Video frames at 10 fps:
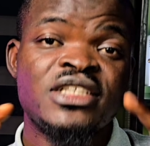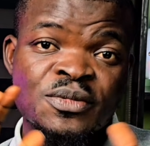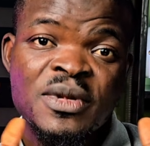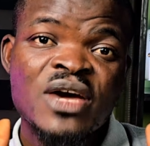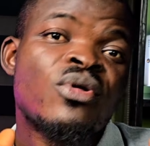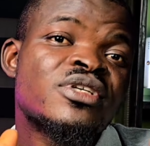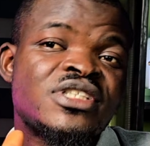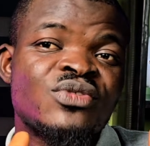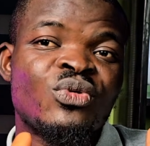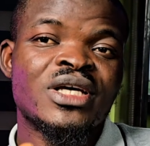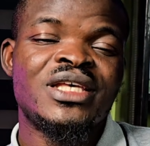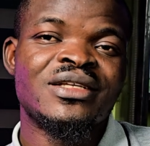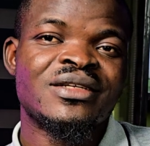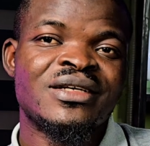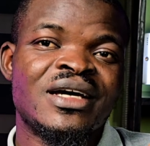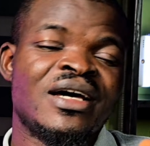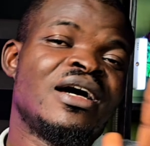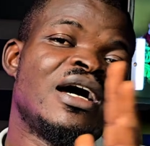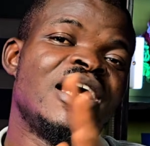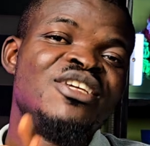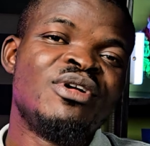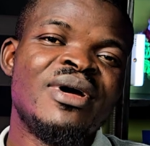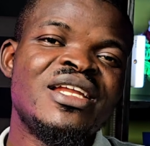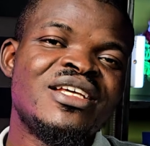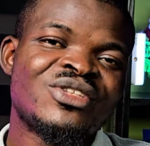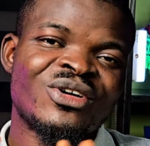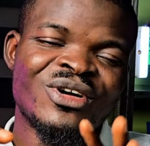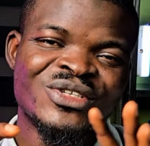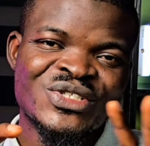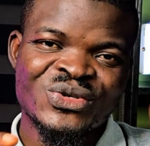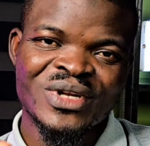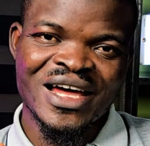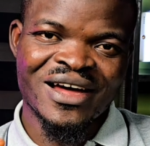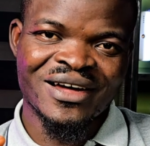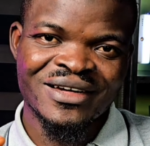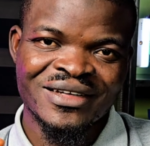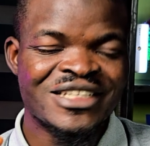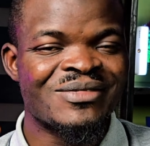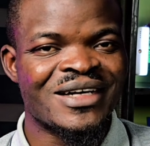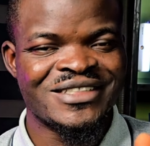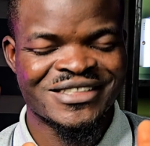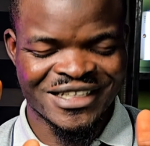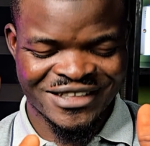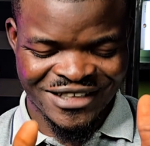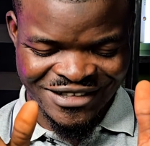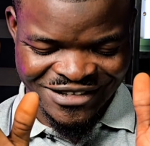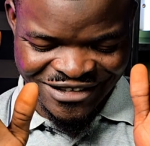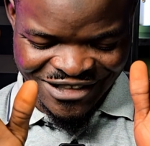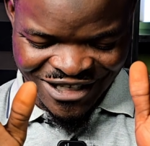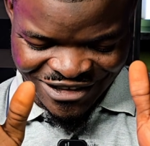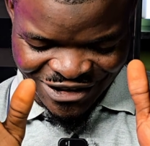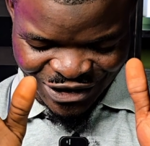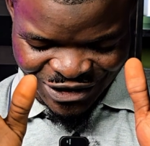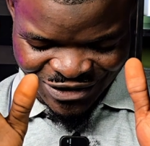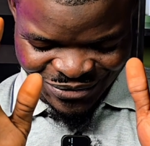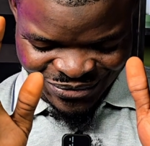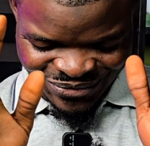The display was still working, and the moment they turned on solar, the battery started charging.